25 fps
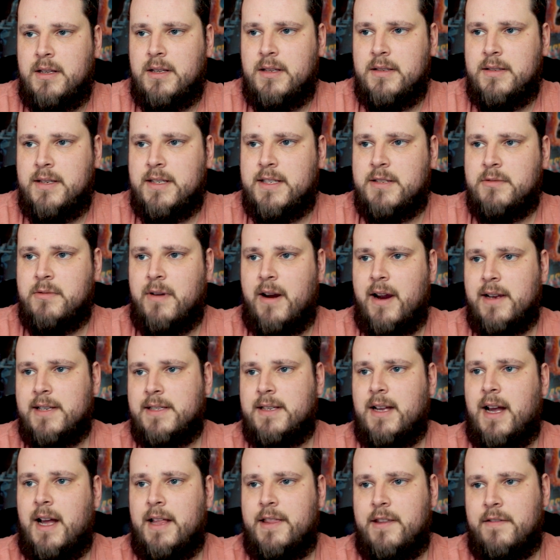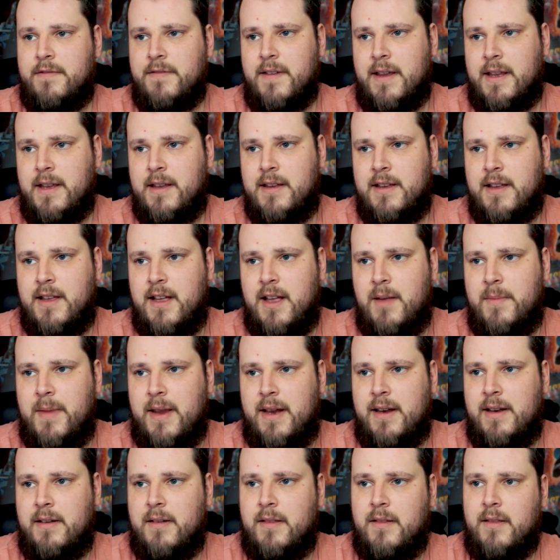So this is where I started to think. I
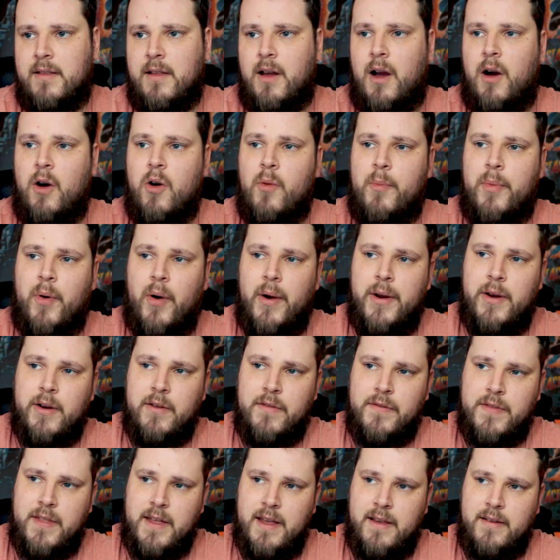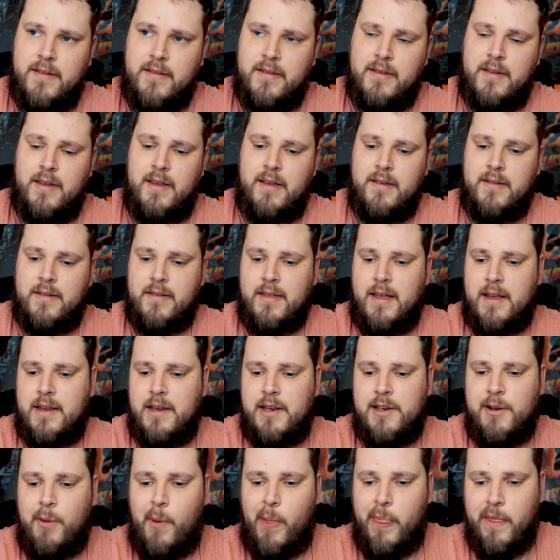mean, the whole point of this is that
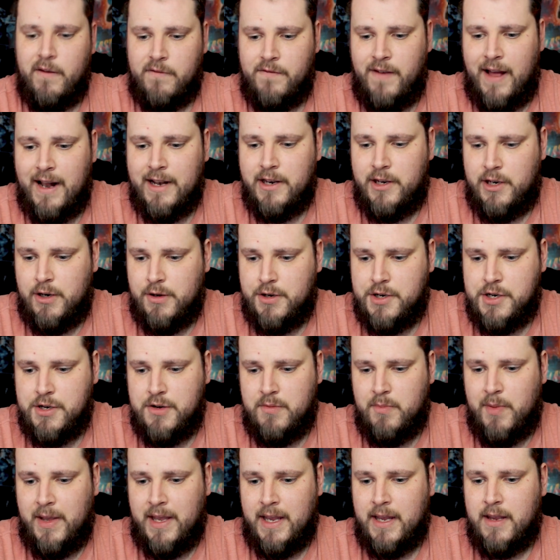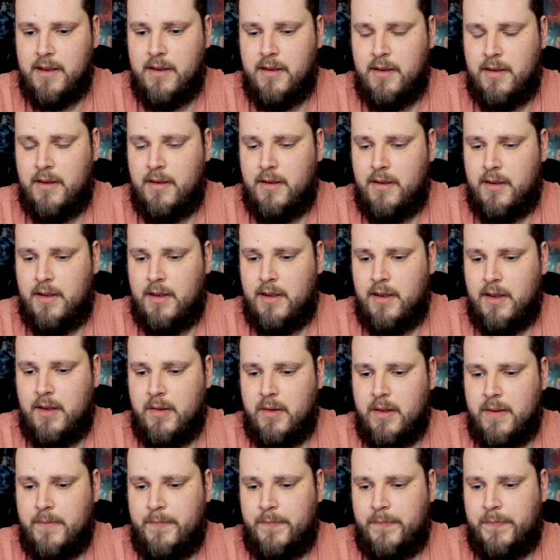you don't want the value too big
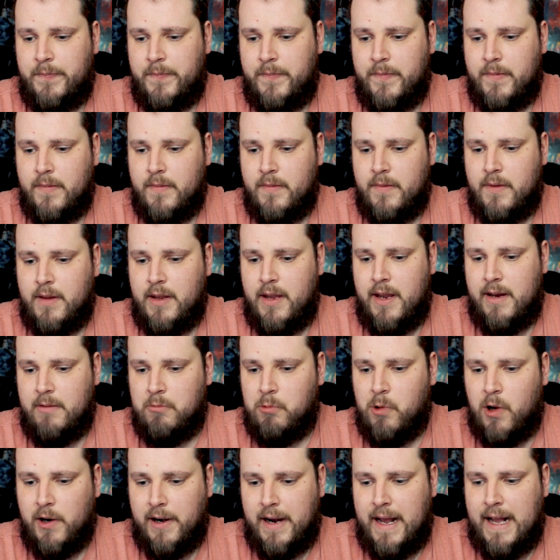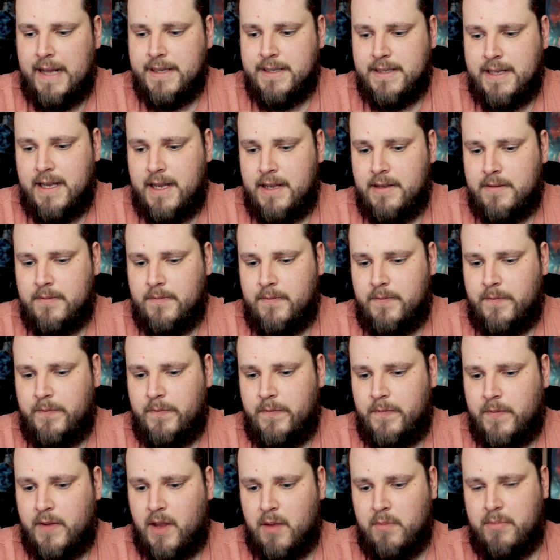in one asset
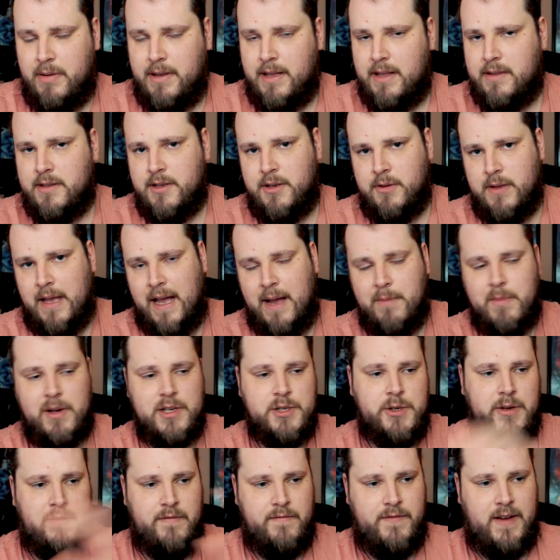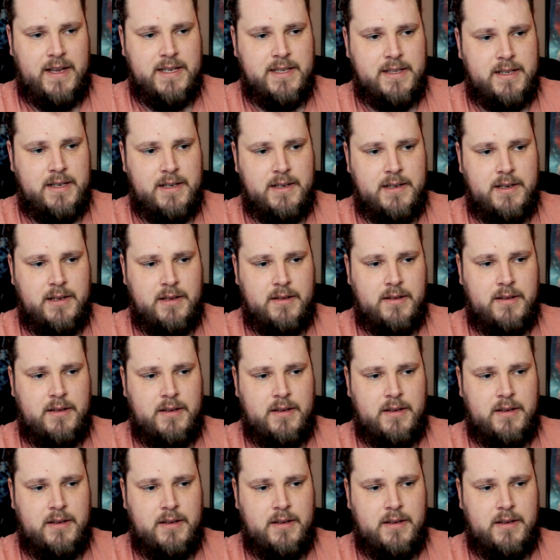compared to how much you invested.